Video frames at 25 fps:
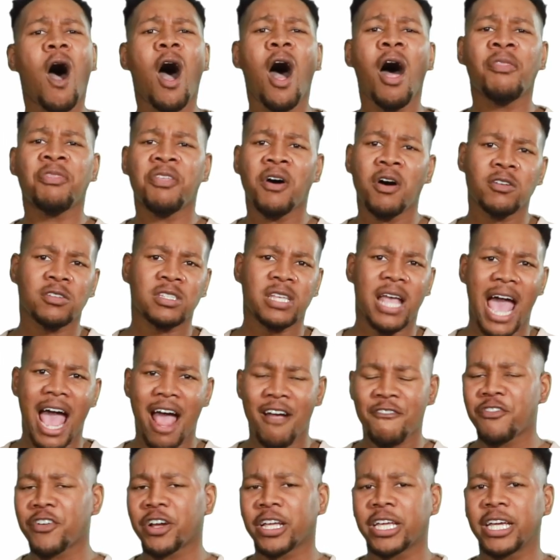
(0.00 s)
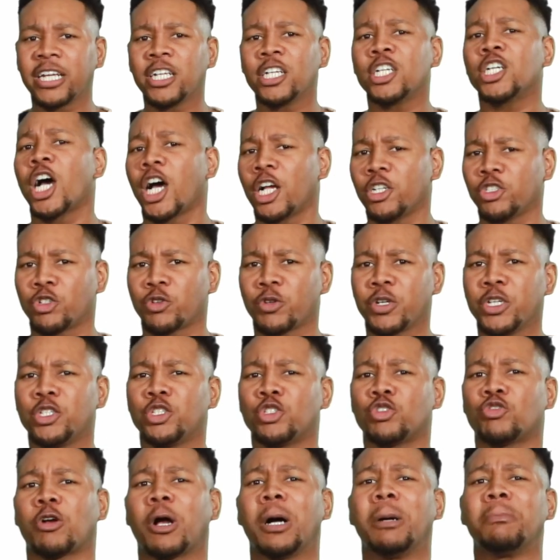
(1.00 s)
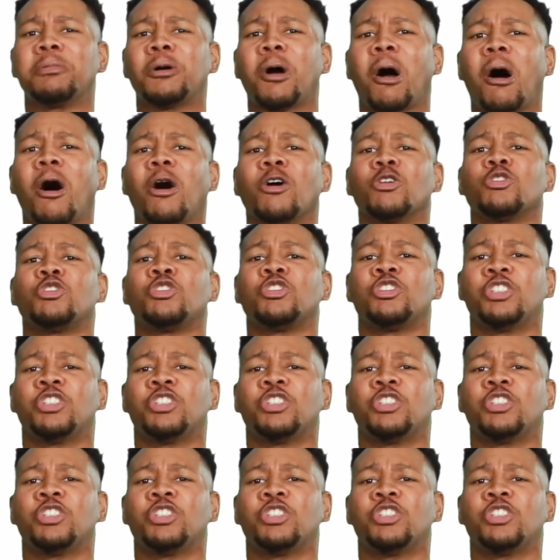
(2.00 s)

all those African countries Trump called